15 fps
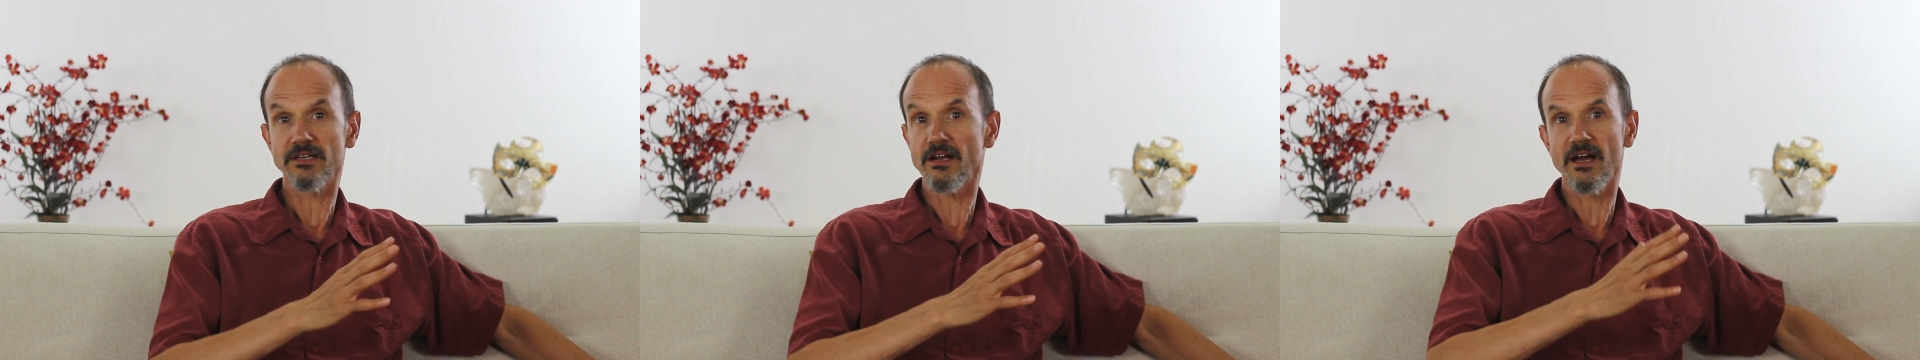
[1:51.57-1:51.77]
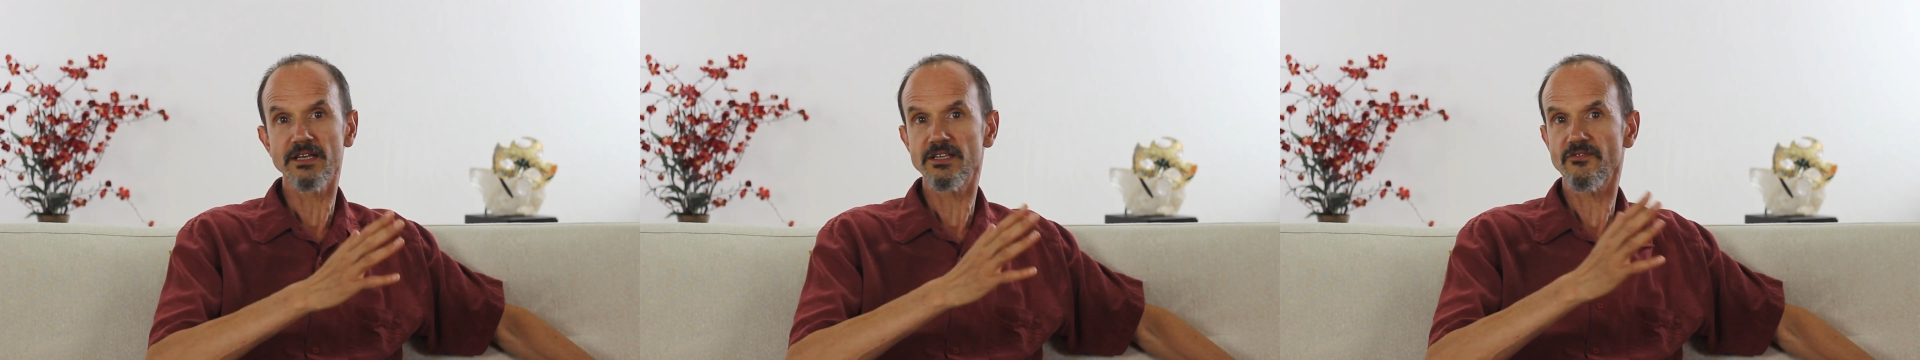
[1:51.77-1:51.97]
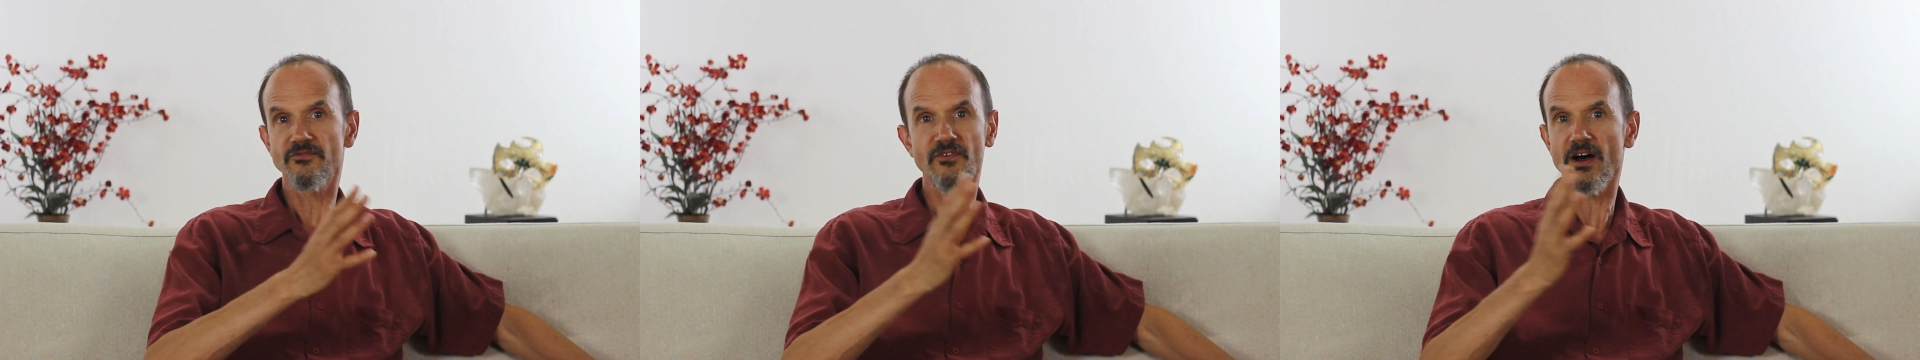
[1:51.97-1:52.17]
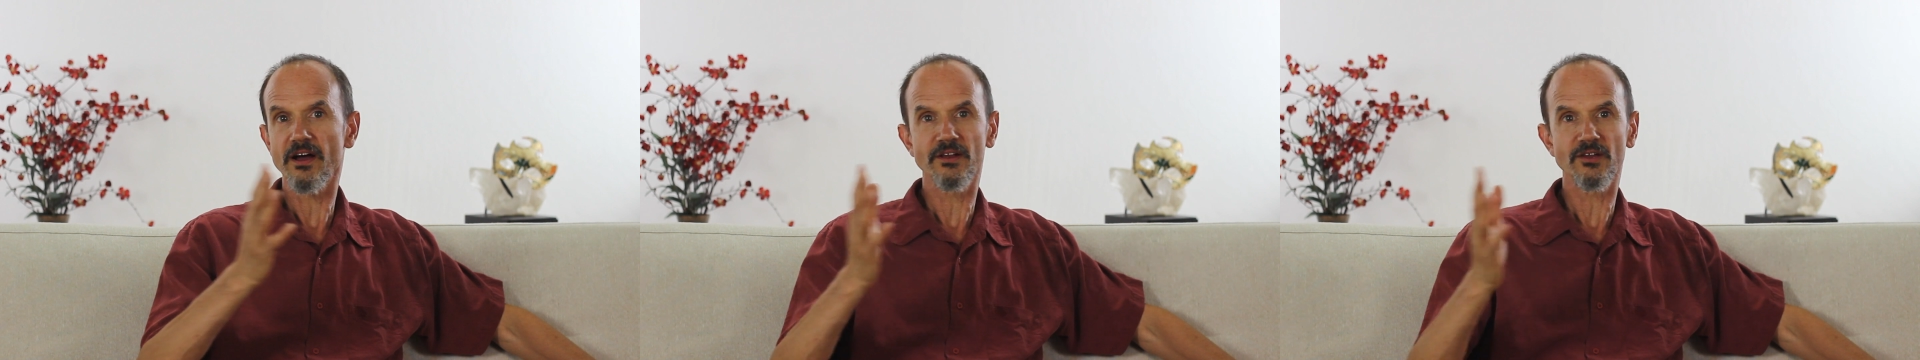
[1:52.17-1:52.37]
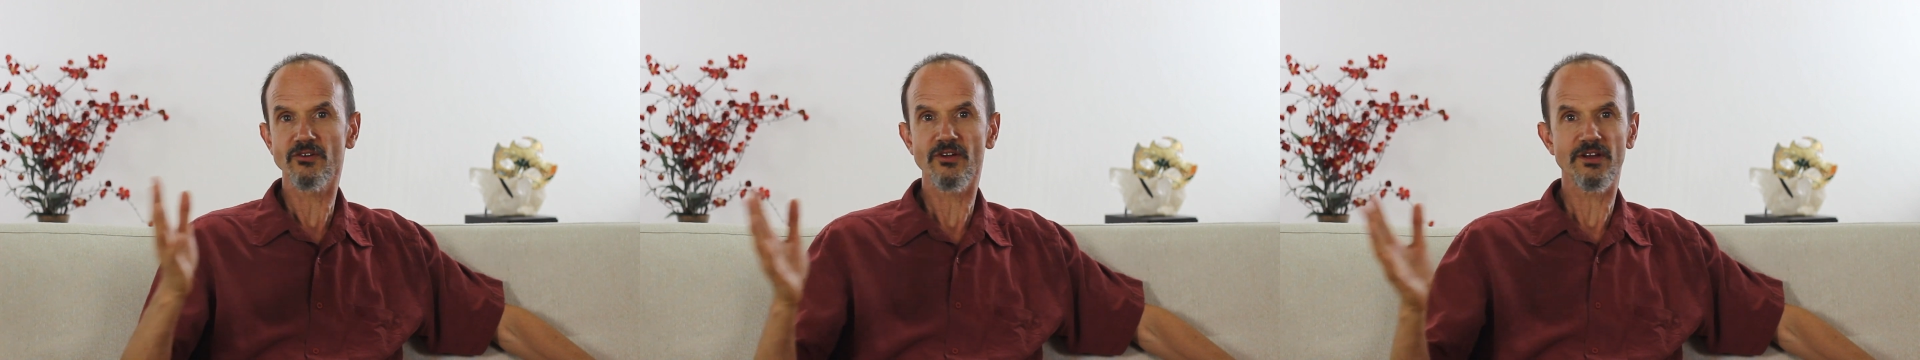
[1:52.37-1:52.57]
and I
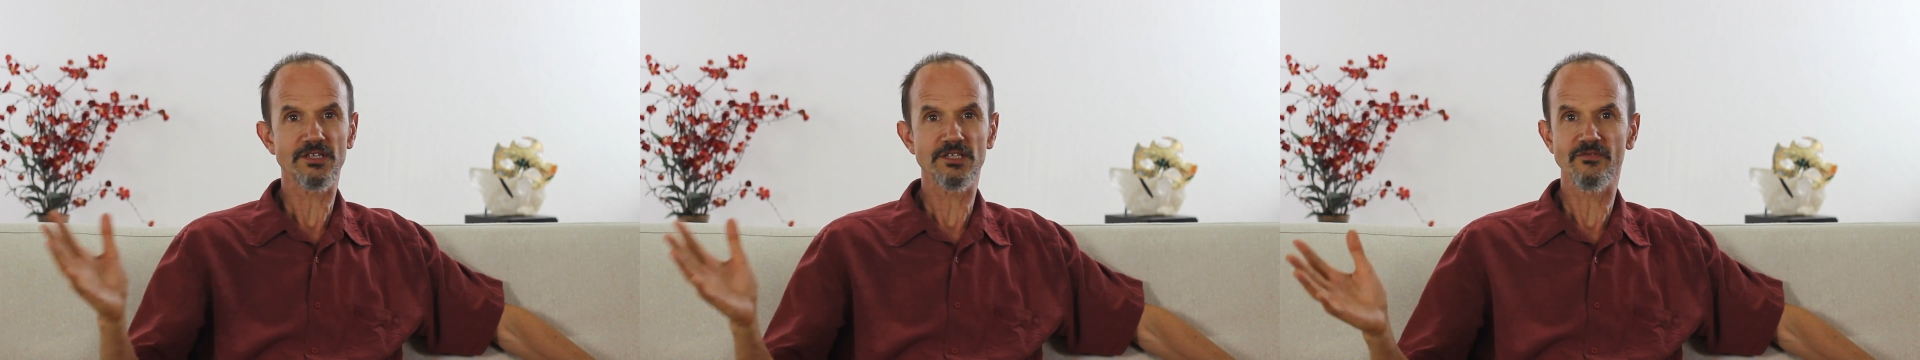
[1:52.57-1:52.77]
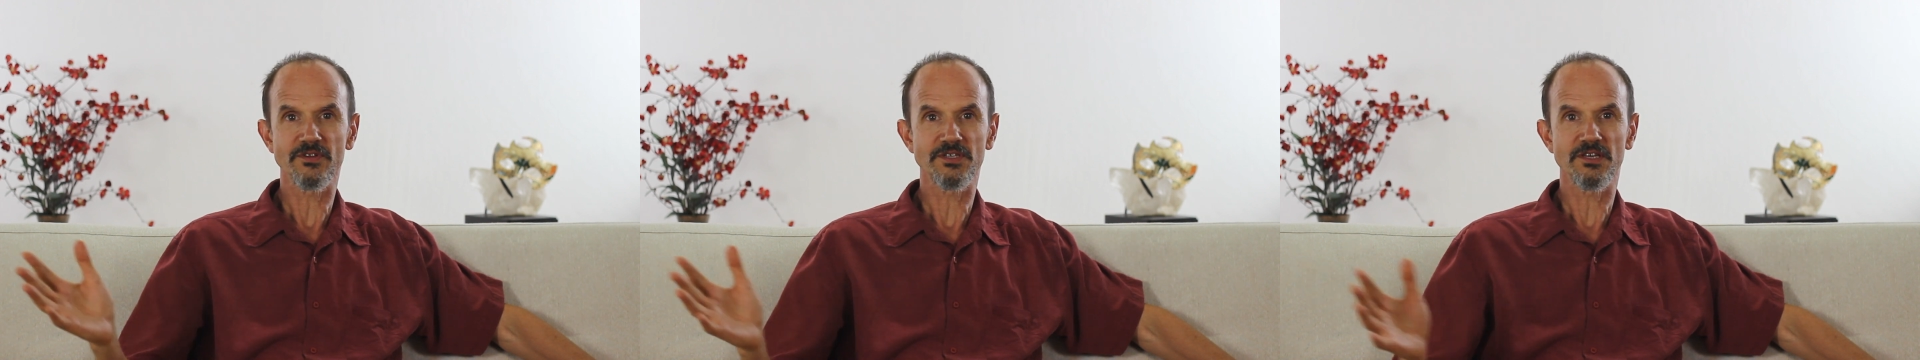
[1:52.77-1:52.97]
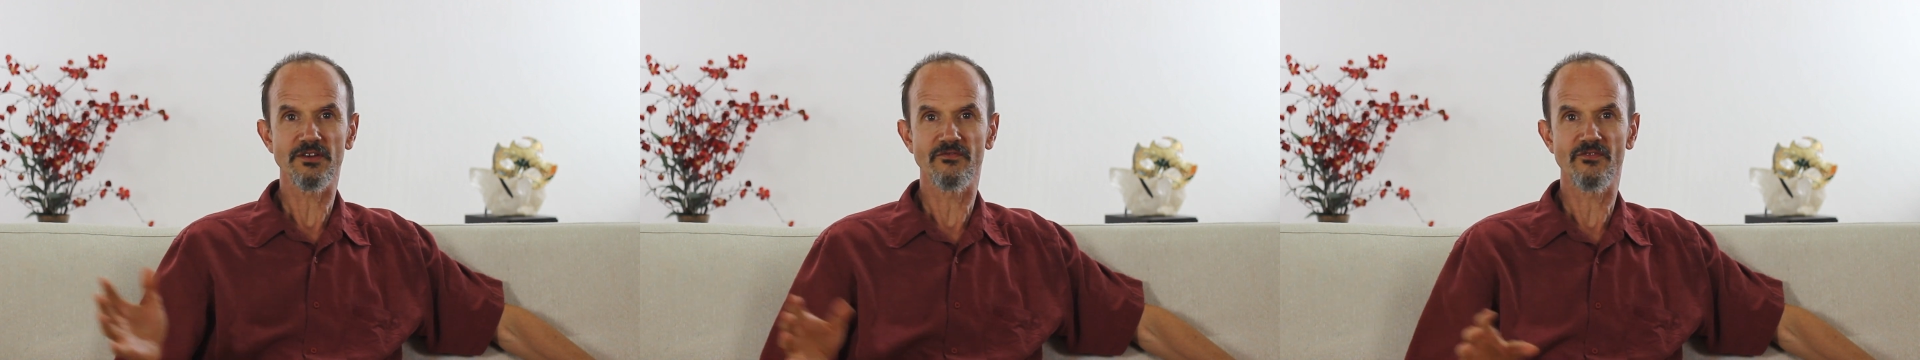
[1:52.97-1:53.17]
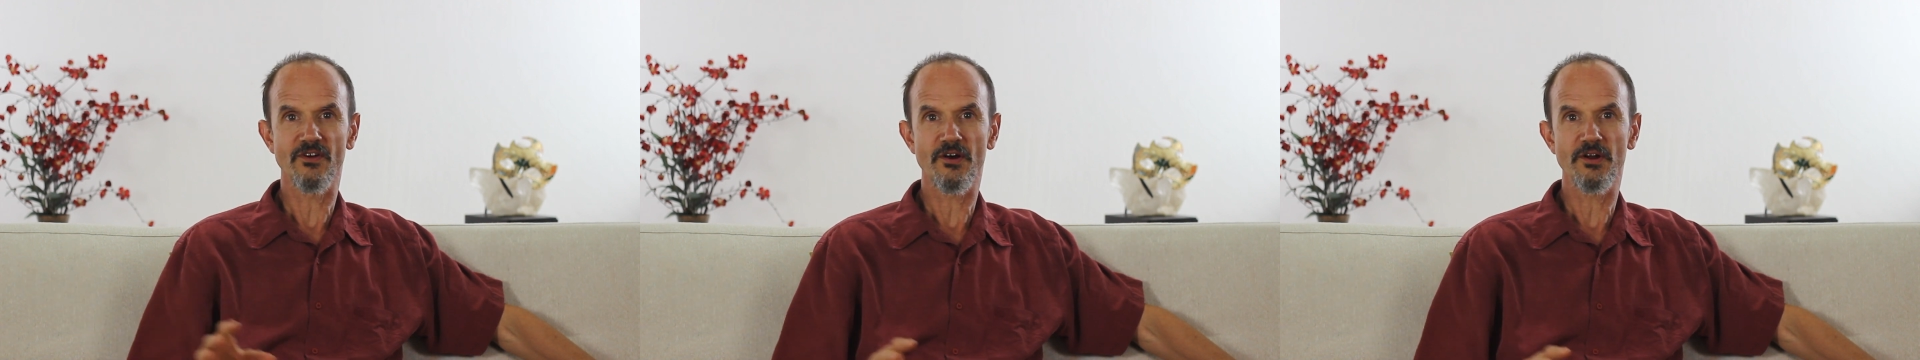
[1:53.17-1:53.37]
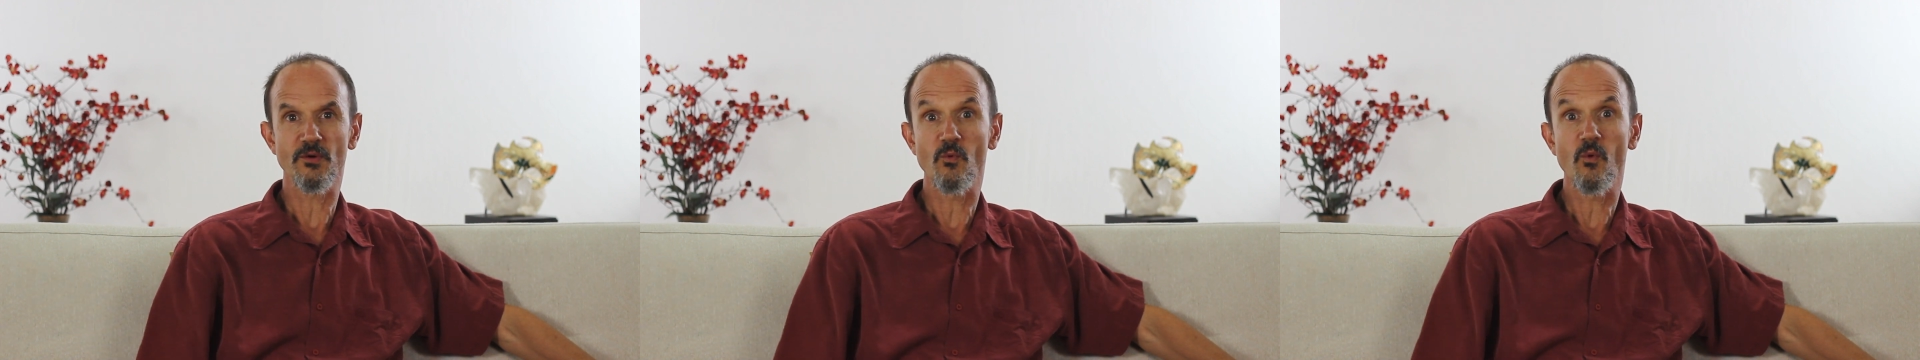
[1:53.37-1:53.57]
define creativity
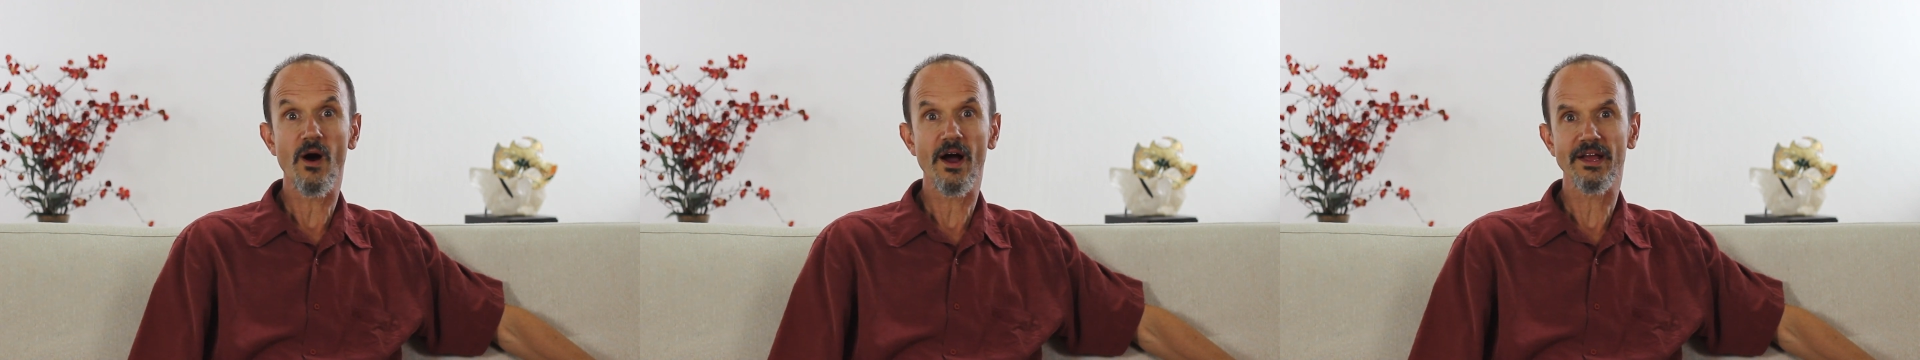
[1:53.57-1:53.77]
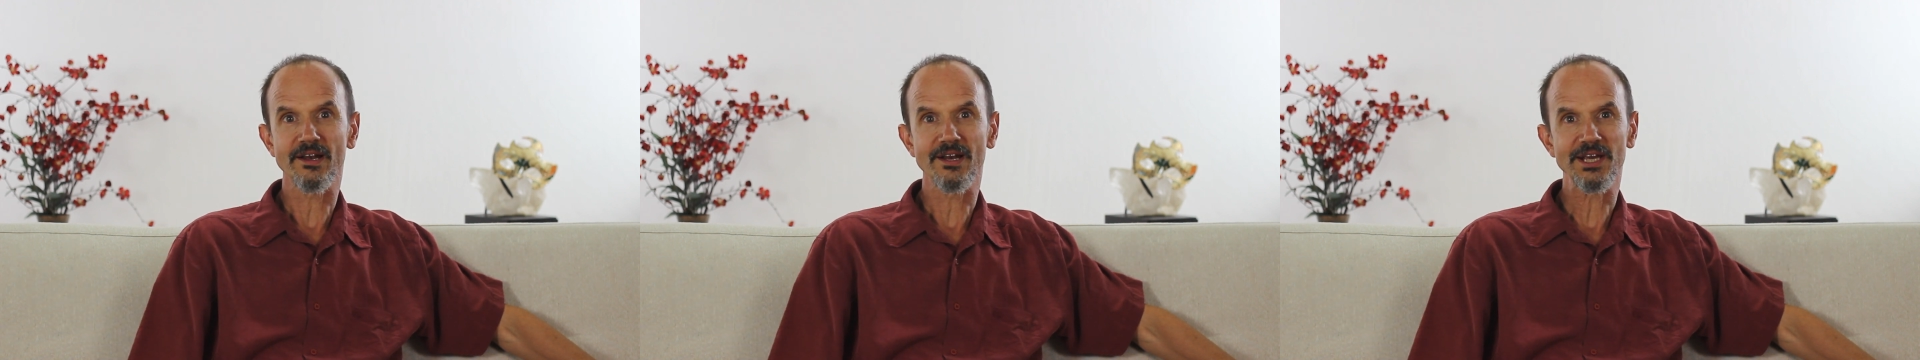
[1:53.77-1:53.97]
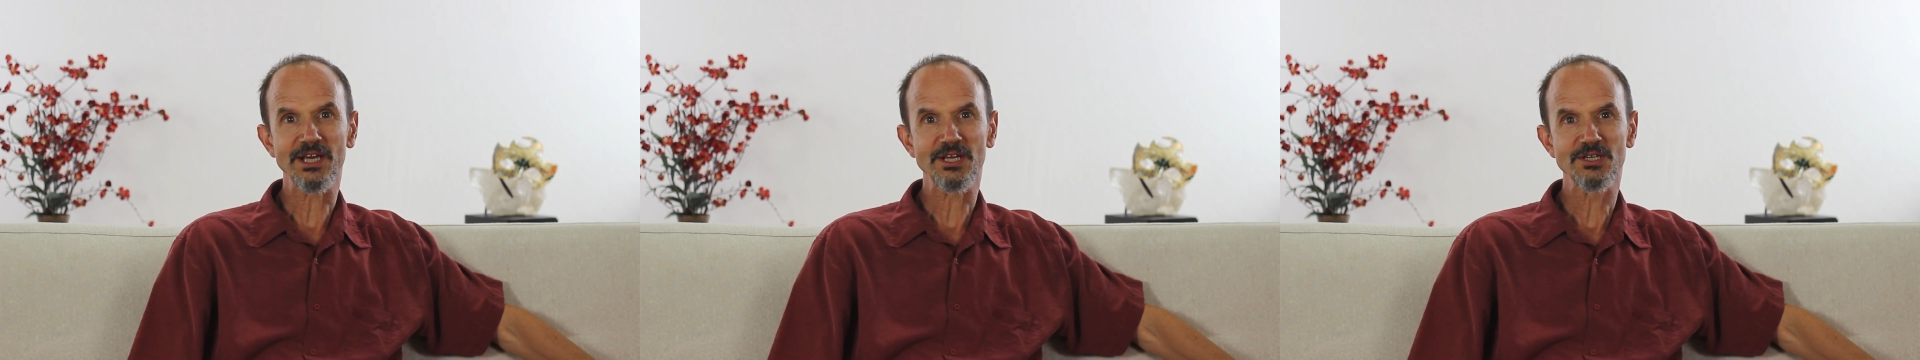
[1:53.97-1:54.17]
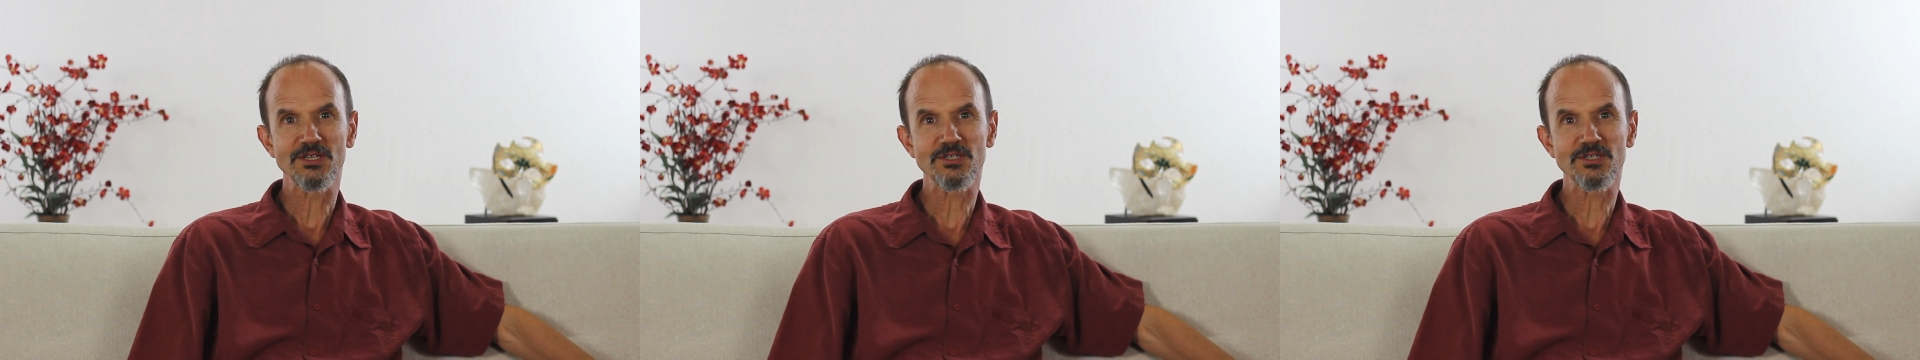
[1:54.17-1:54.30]
very widely,